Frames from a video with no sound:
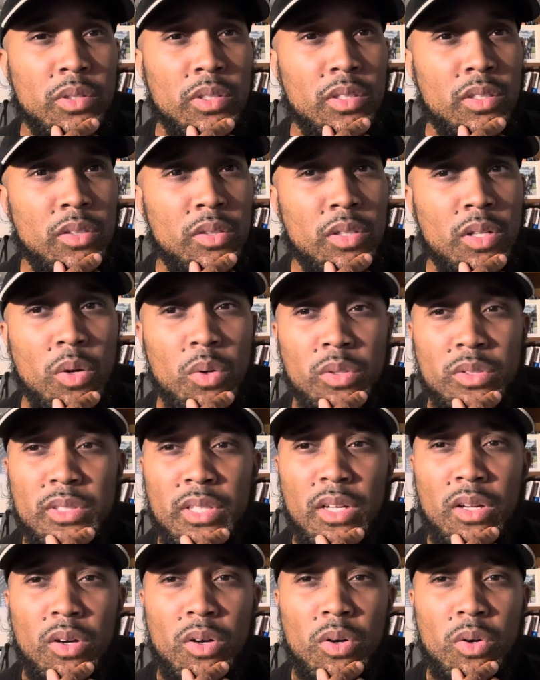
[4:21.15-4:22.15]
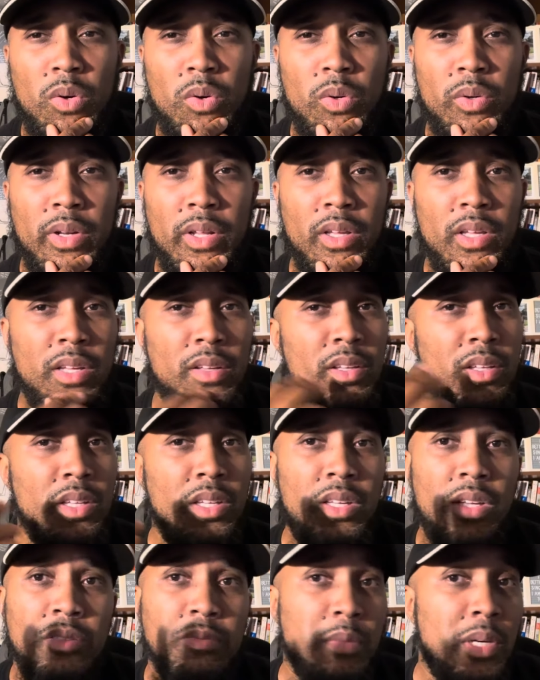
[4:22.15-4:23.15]
You notice that, oh,
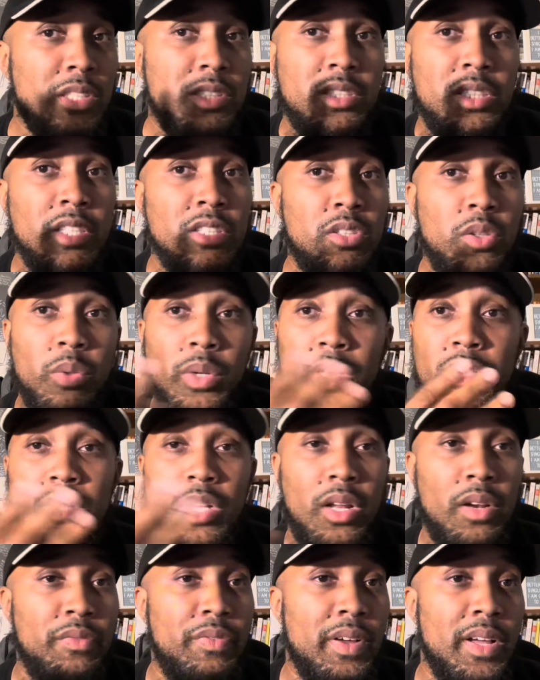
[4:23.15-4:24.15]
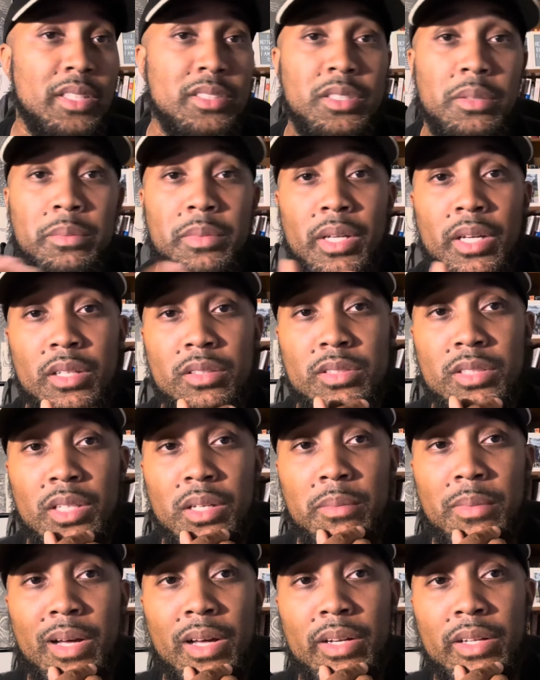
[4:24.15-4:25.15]
they, as much as you do, they try to find something negative to say
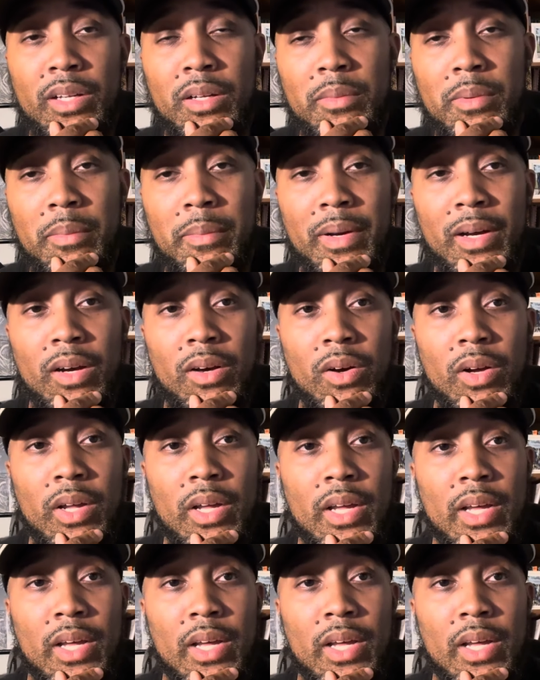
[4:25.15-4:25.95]
about him, about